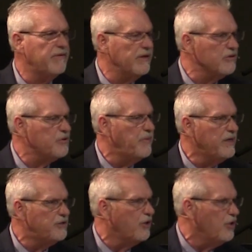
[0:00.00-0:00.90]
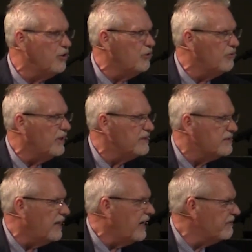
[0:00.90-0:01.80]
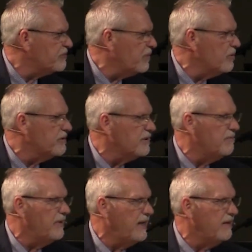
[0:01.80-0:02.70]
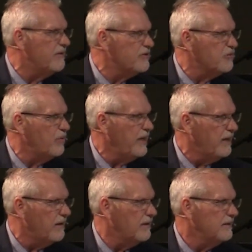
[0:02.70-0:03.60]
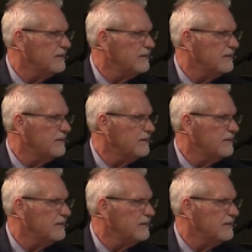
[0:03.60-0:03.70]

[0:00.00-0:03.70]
that they'll speak to you as they have spoken to me this week.